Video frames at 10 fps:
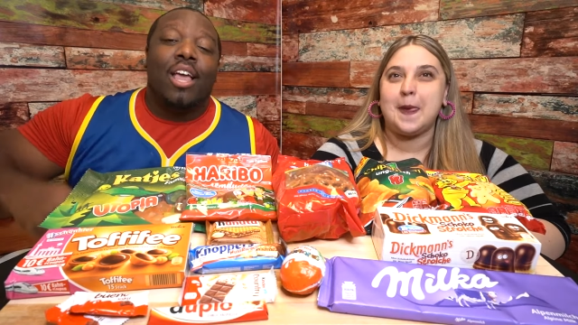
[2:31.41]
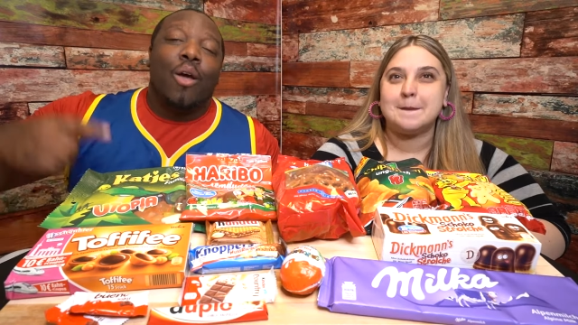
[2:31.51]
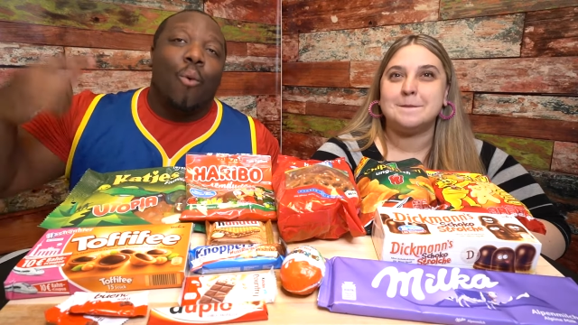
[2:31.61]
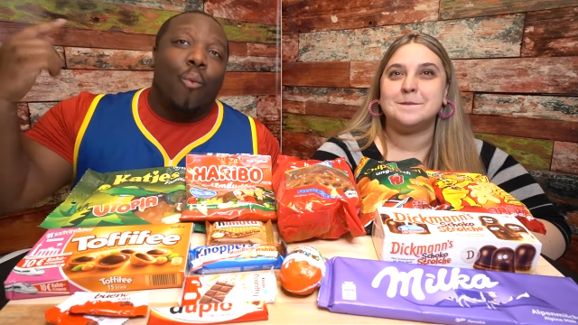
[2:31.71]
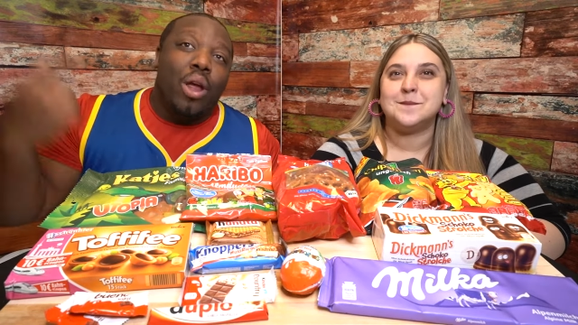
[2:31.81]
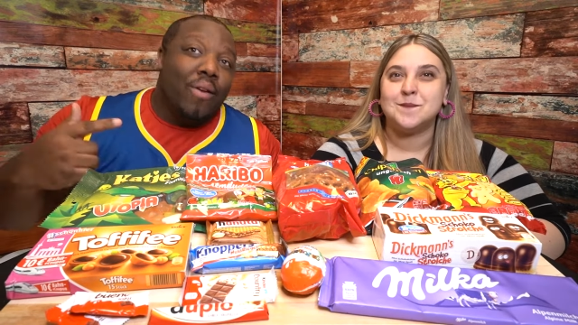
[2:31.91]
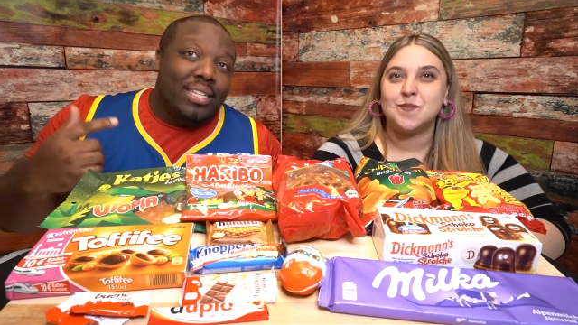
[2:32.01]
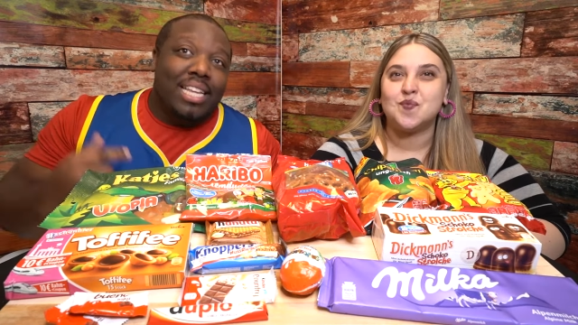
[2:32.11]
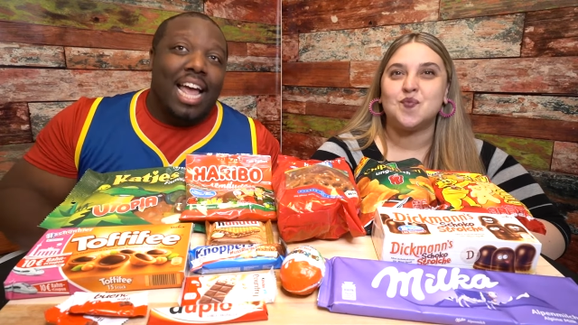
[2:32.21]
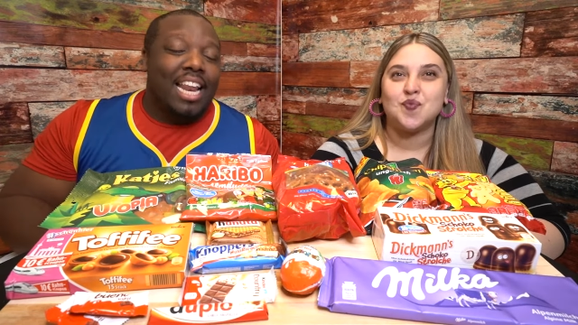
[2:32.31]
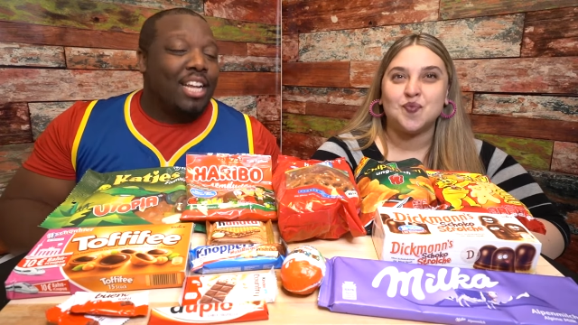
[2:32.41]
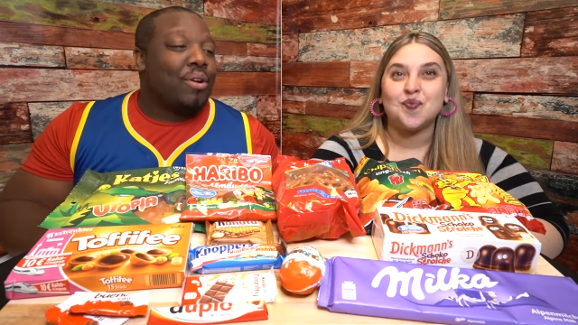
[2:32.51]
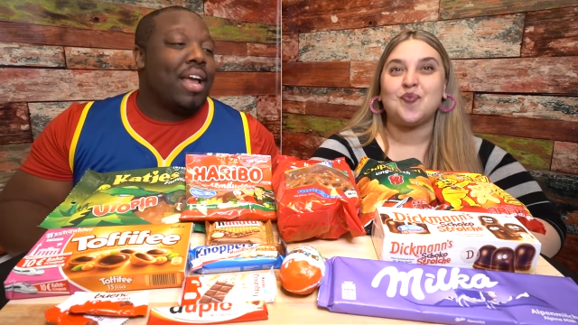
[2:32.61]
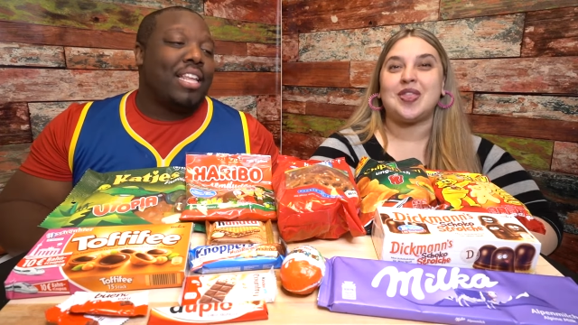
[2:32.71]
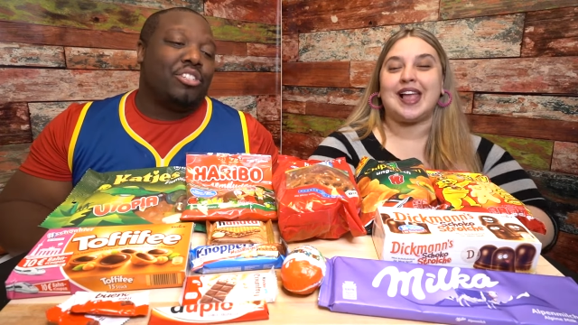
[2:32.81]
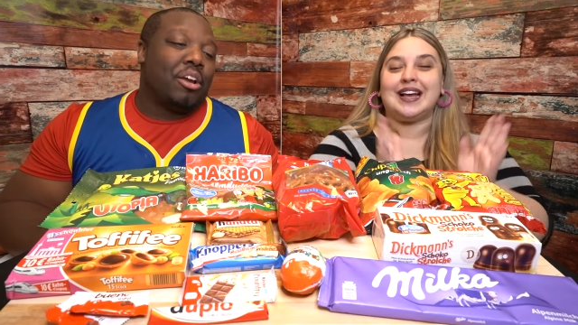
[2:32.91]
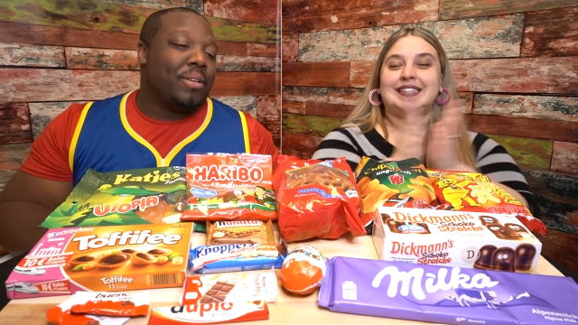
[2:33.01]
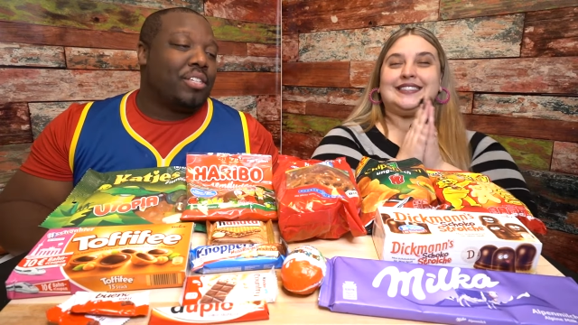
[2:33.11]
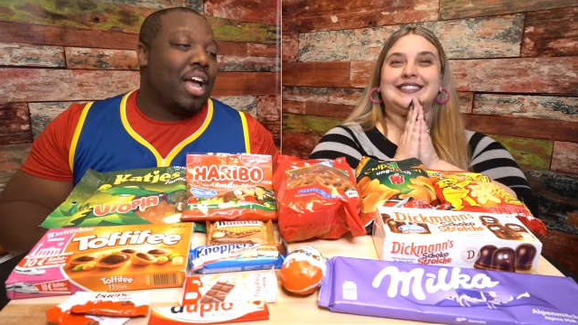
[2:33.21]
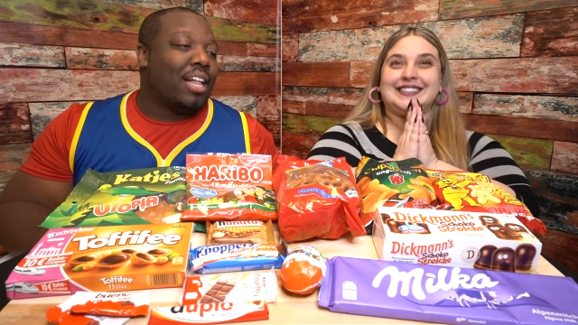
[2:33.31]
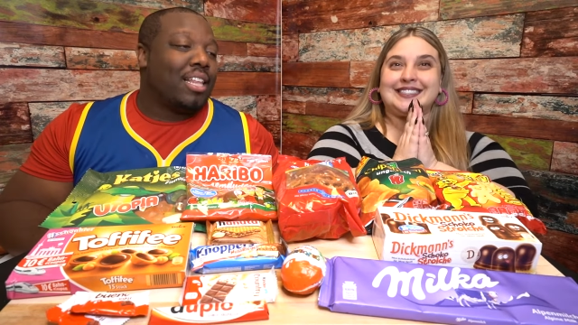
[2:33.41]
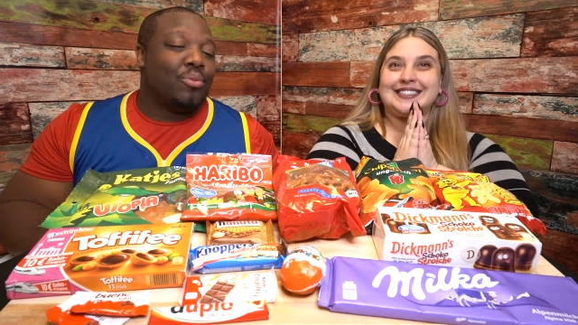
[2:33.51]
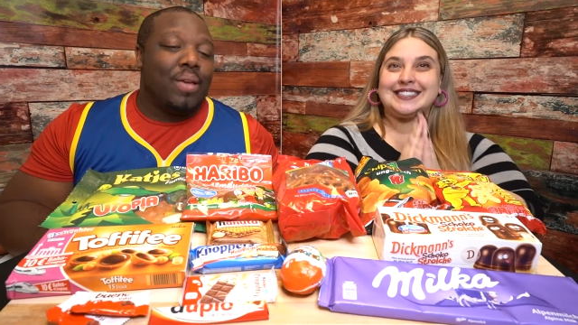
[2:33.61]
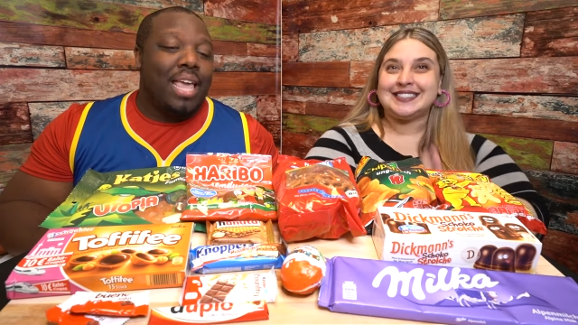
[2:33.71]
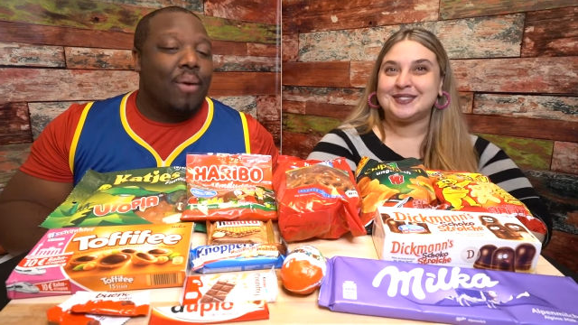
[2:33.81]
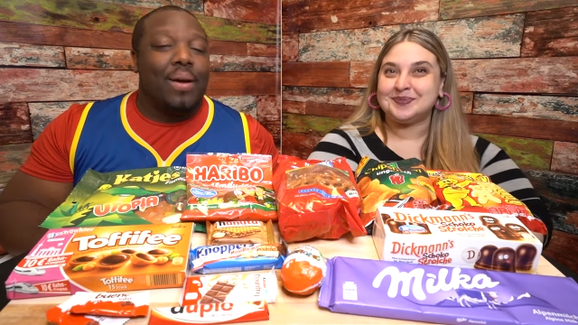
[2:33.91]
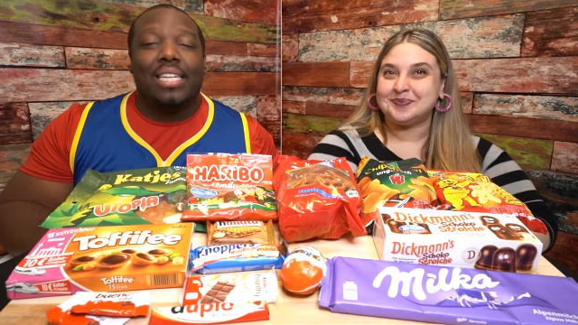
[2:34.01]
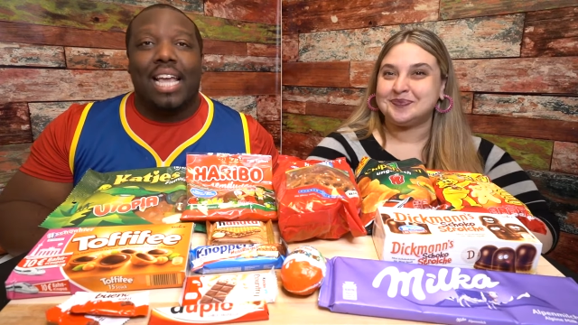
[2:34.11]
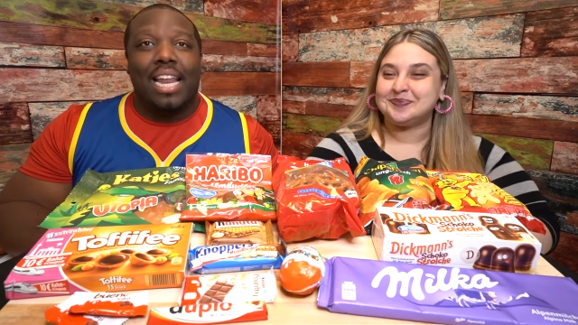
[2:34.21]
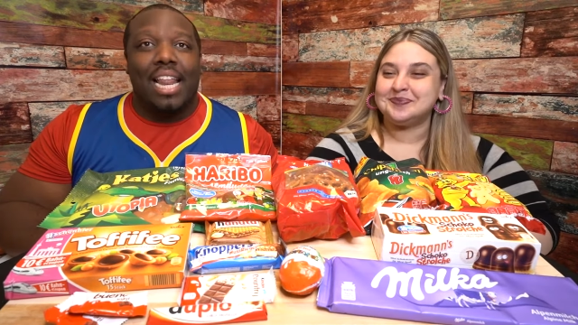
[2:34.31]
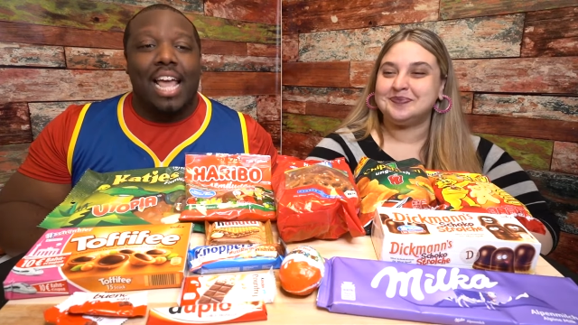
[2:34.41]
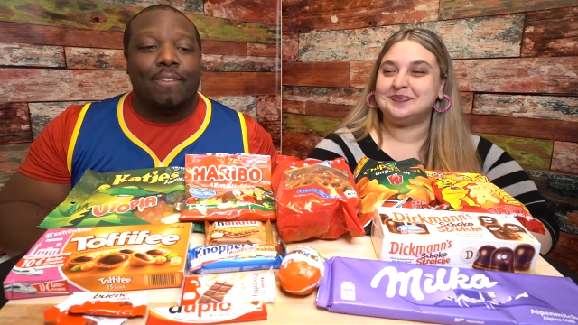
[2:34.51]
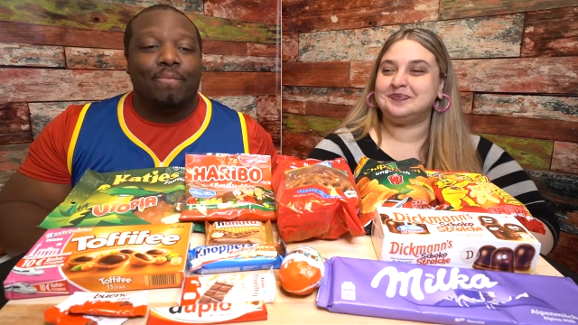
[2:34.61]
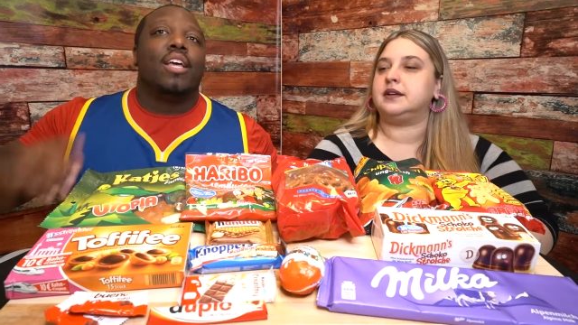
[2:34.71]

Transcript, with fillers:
Speaker 1: We're excited to try these German chocolates. We can't wait to get it in.